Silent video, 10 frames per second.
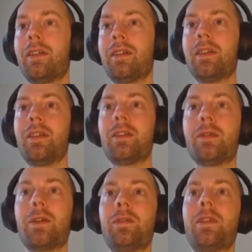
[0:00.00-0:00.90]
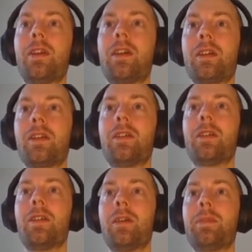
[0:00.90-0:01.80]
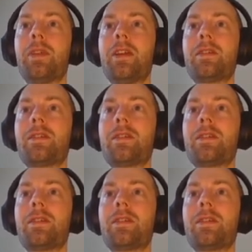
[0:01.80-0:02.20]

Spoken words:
Here you have like appearance.